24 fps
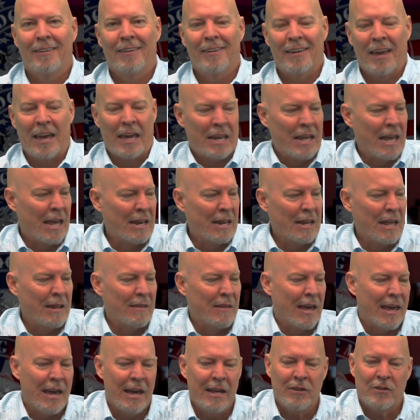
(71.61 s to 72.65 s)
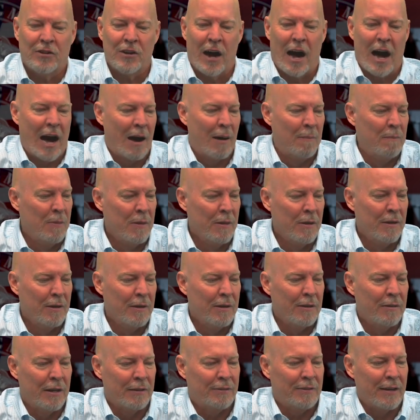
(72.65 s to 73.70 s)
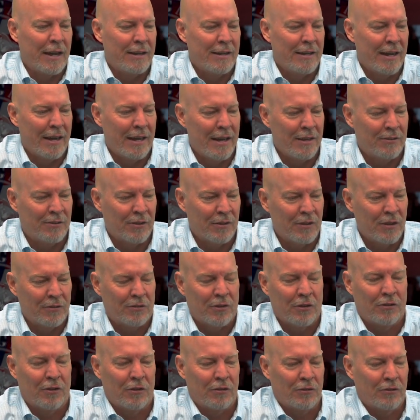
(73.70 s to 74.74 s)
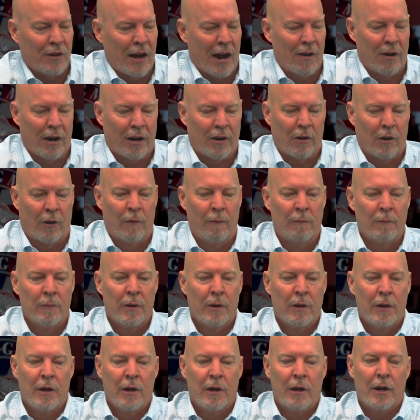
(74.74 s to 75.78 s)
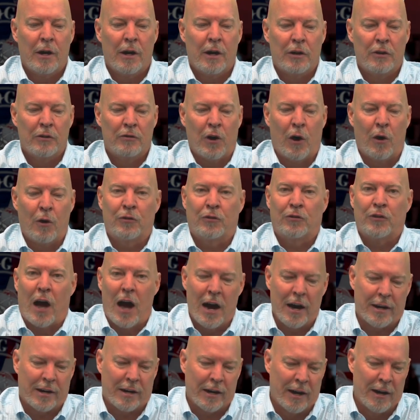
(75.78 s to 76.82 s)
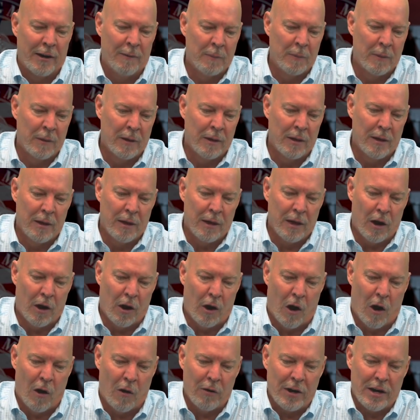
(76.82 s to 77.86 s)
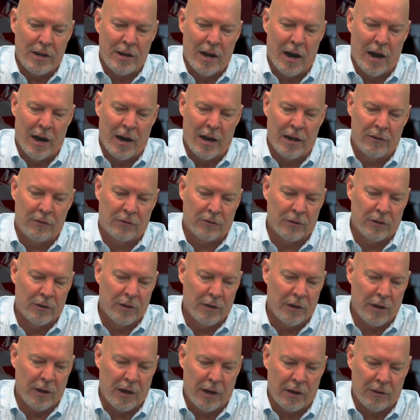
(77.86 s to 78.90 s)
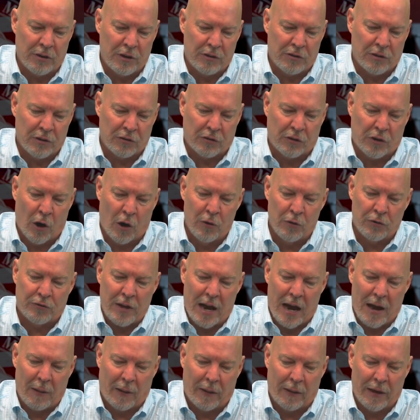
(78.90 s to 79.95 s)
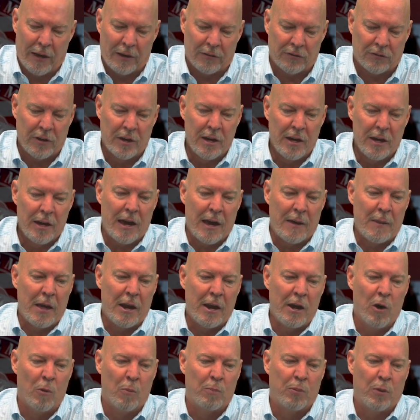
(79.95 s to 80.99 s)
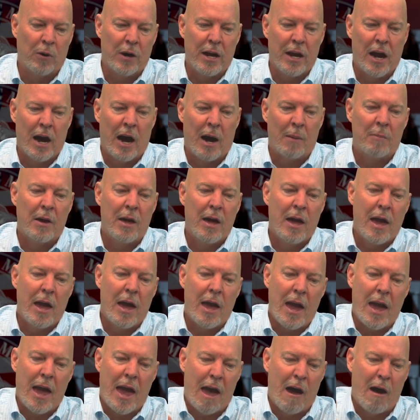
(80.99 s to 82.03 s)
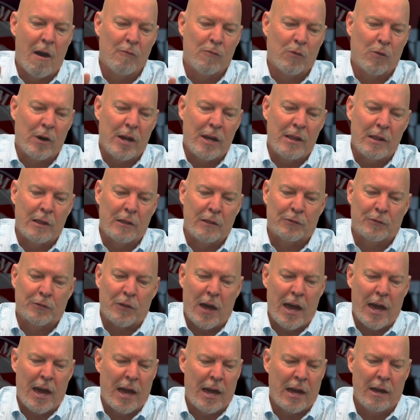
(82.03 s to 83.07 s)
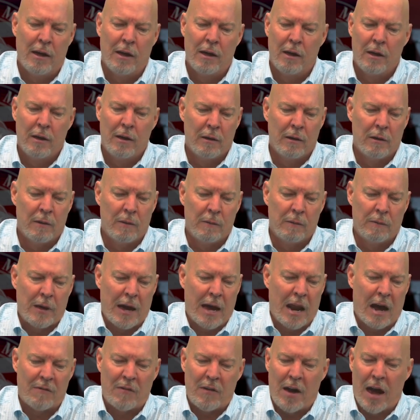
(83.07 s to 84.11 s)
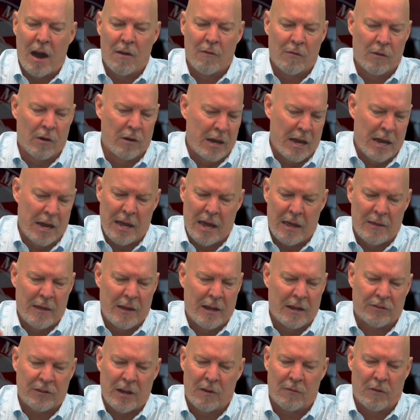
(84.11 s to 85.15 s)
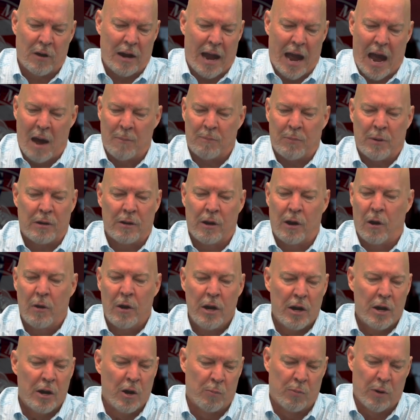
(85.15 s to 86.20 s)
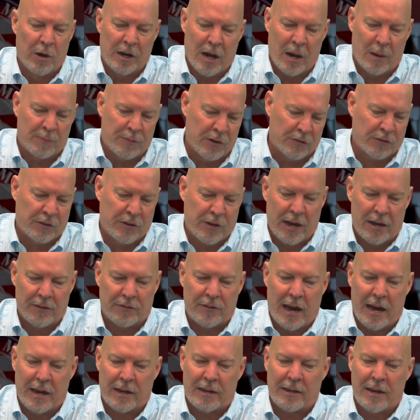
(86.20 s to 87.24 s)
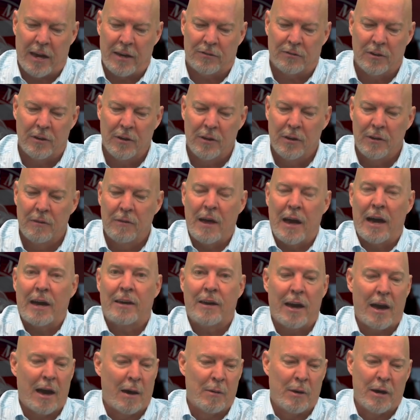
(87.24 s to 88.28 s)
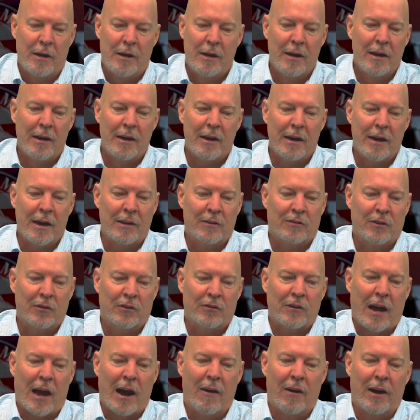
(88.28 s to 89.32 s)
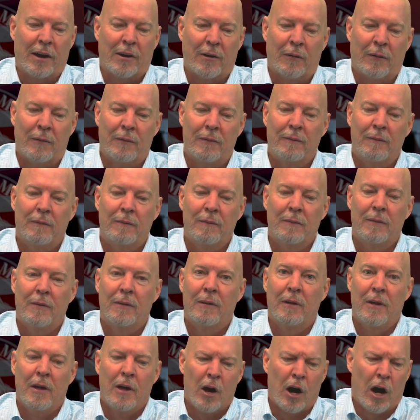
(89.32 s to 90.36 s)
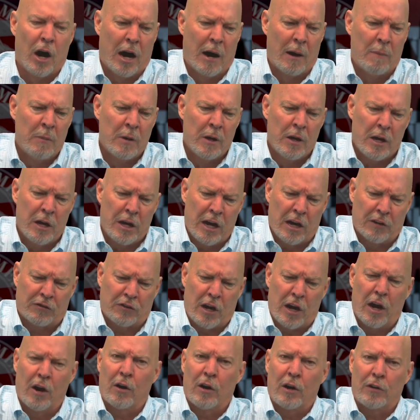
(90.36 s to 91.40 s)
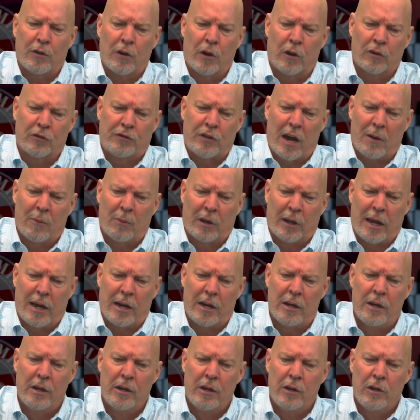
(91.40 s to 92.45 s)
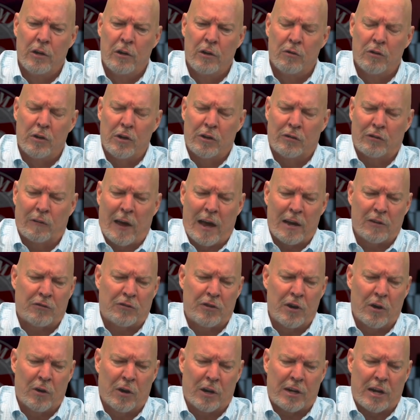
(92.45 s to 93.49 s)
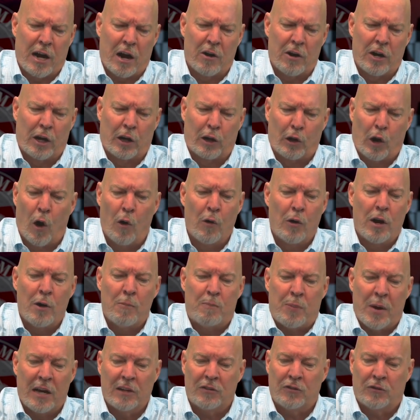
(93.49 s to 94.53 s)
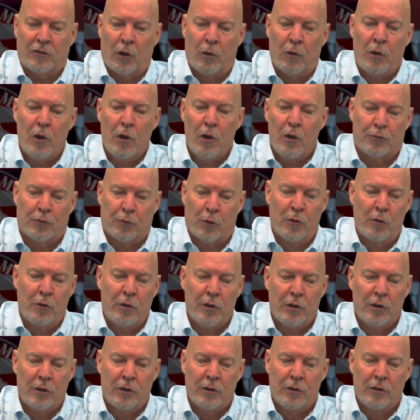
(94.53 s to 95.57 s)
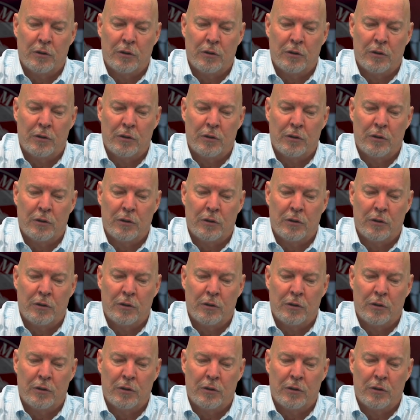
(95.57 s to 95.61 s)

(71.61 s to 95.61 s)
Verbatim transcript: And, and, and the hit job that they did, this is, this is hysterical. Joe Sonka, all he does is he just goes down the list and then he'll bring up everything that I've ever, anything that's ever happened. You know, he'll bring up this case, that case, that case. I mean, it's hysterical. Uh, he has a hearing Thursday related his last year carrying a loaded pistol through.